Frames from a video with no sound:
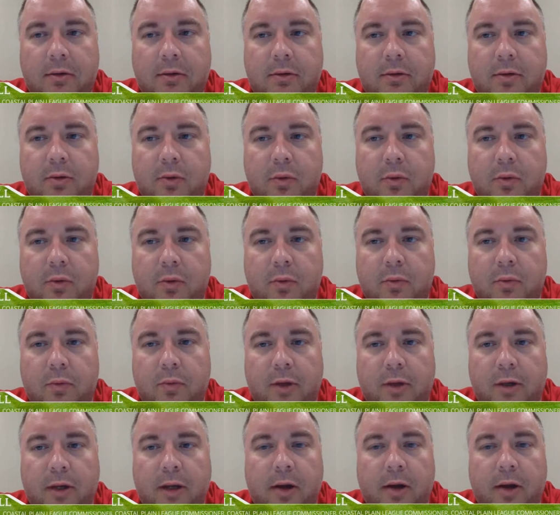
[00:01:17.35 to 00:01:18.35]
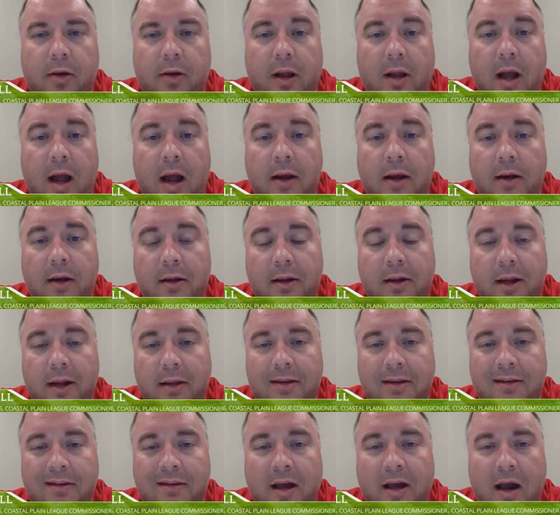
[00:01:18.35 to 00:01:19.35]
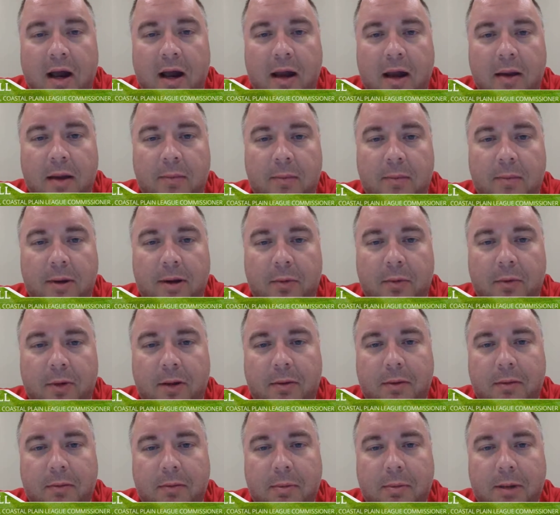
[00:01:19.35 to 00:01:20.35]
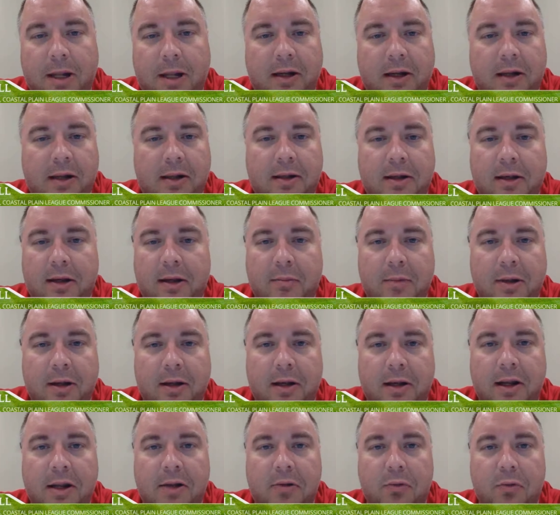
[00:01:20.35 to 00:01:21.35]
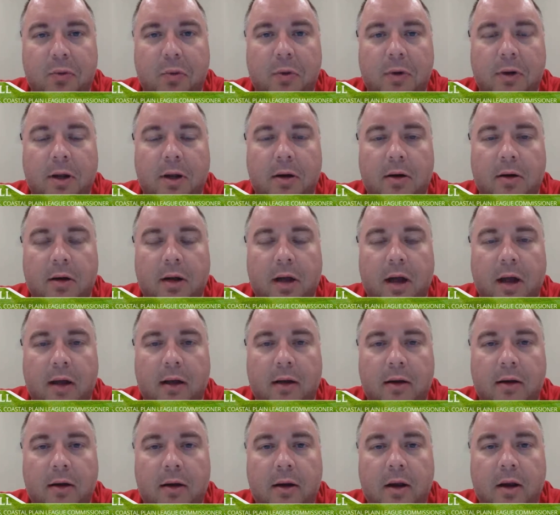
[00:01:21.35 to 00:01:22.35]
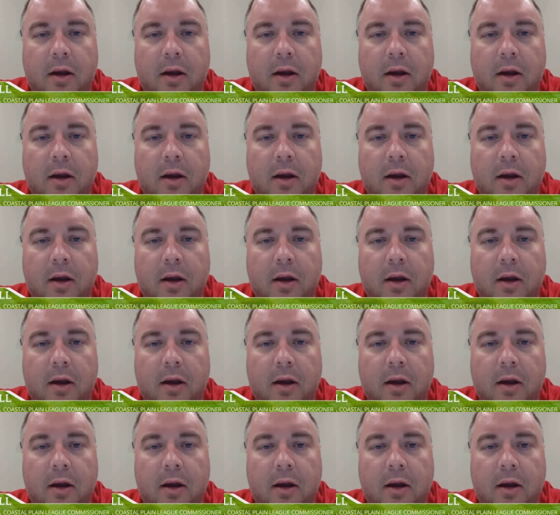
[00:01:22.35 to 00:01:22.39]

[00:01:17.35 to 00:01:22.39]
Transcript: to the Carolinas at the time, and it was 6 teams in Eastern North Carolina,